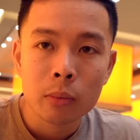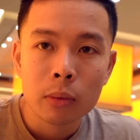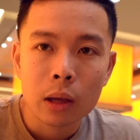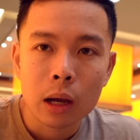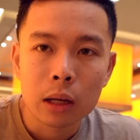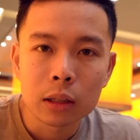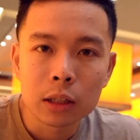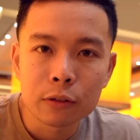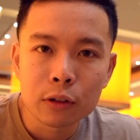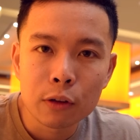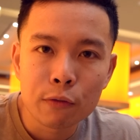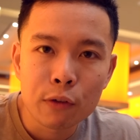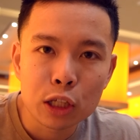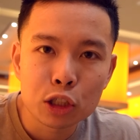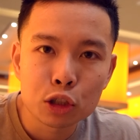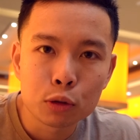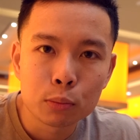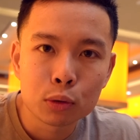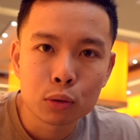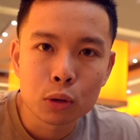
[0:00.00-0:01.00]
I love the
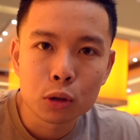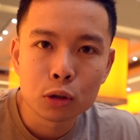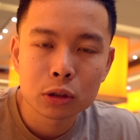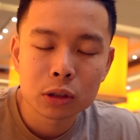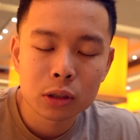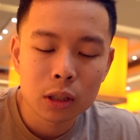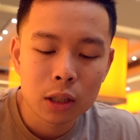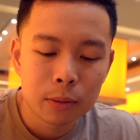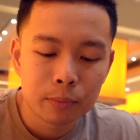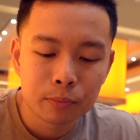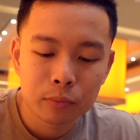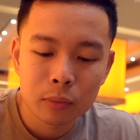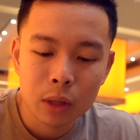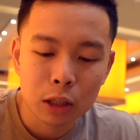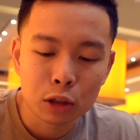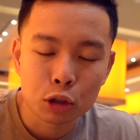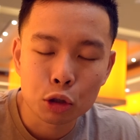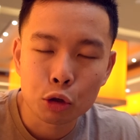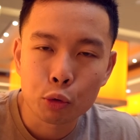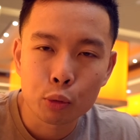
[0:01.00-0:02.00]
vegetable rolls though,
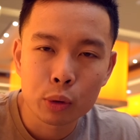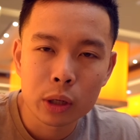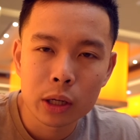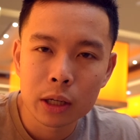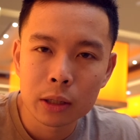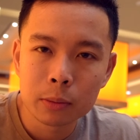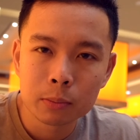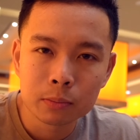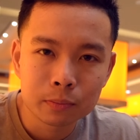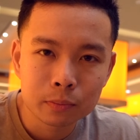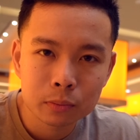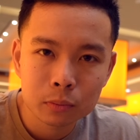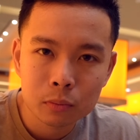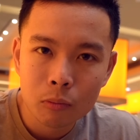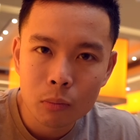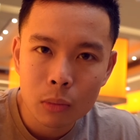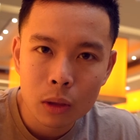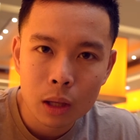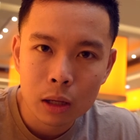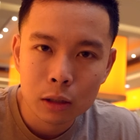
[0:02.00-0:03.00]
like the Korean
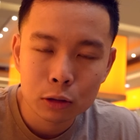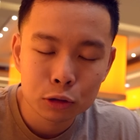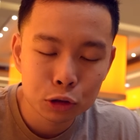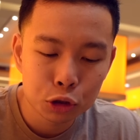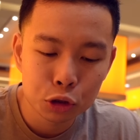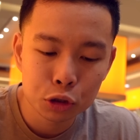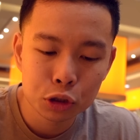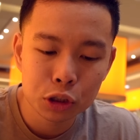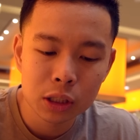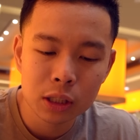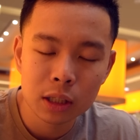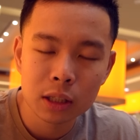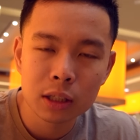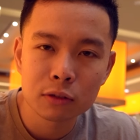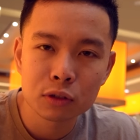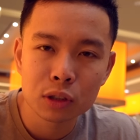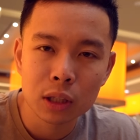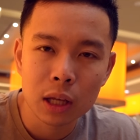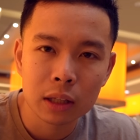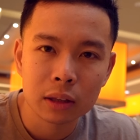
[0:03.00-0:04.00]
sushi. It
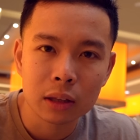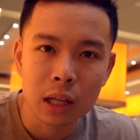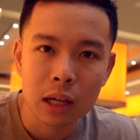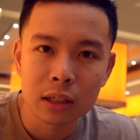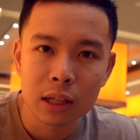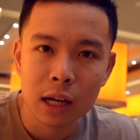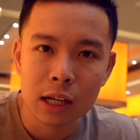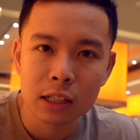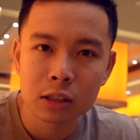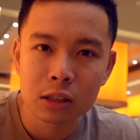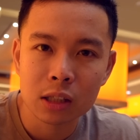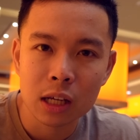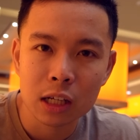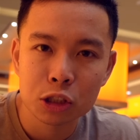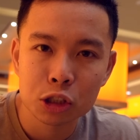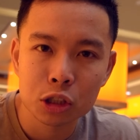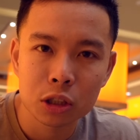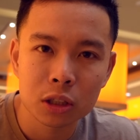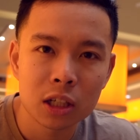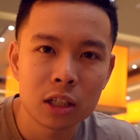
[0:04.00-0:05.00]
gives you like that nice
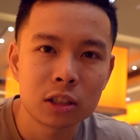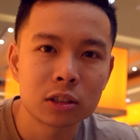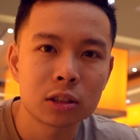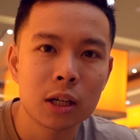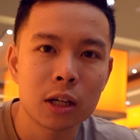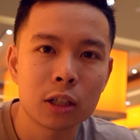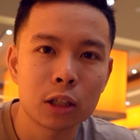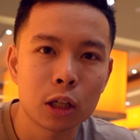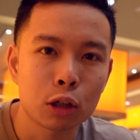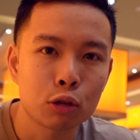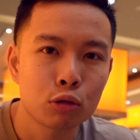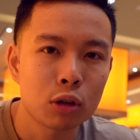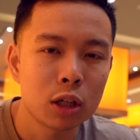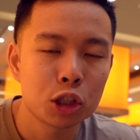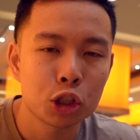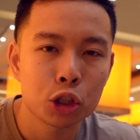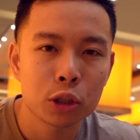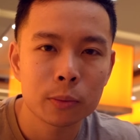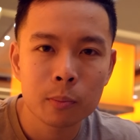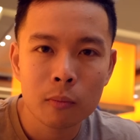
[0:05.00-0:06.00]
texture and inside, that
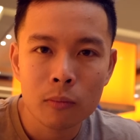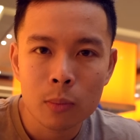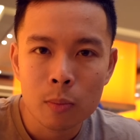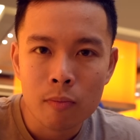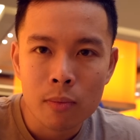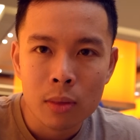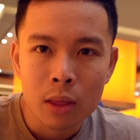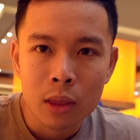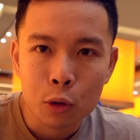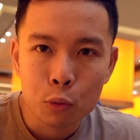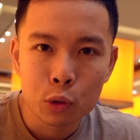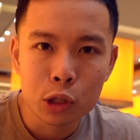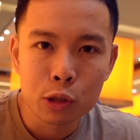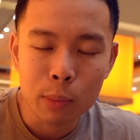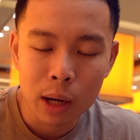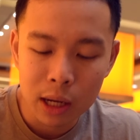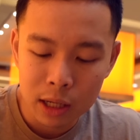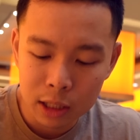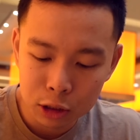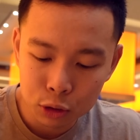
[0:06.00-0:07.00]
crunch when you
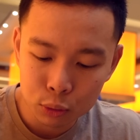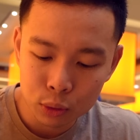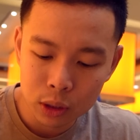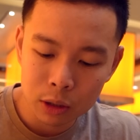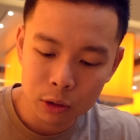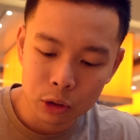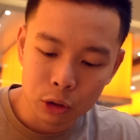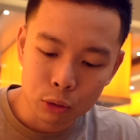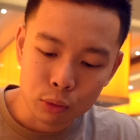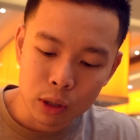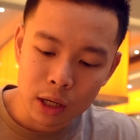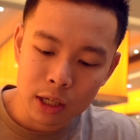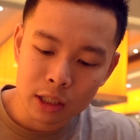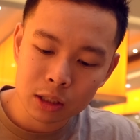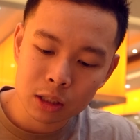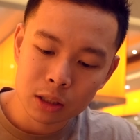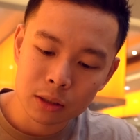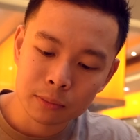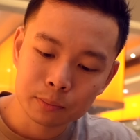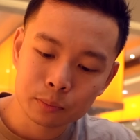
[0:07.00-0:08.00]
bite into it with the
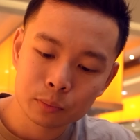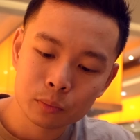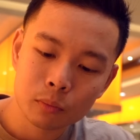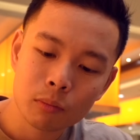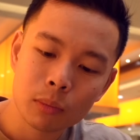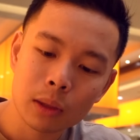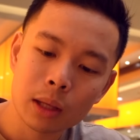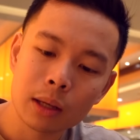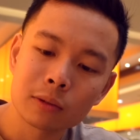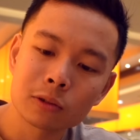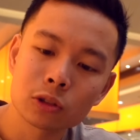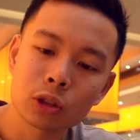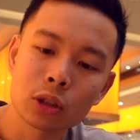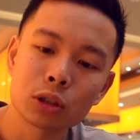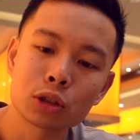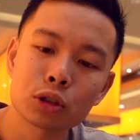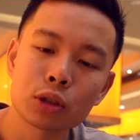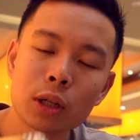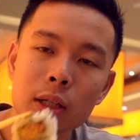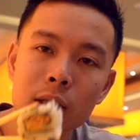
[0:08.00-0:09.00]
rice. So
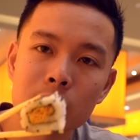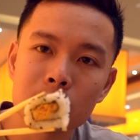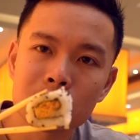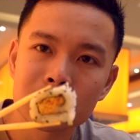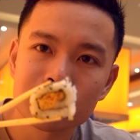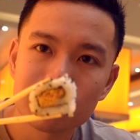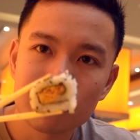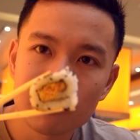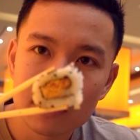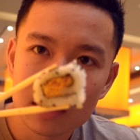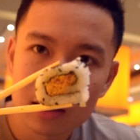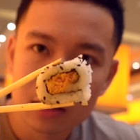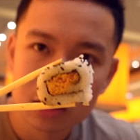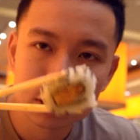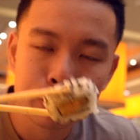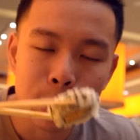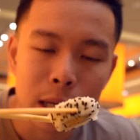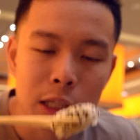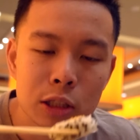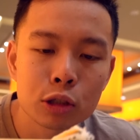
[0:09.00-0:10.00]
let's try this
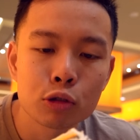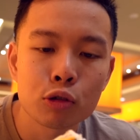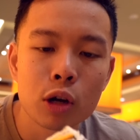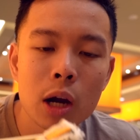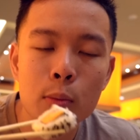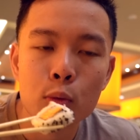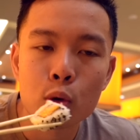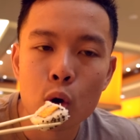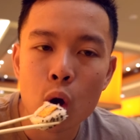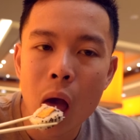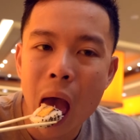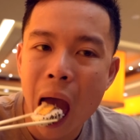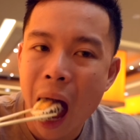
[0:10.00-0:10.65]
spicy crab roll.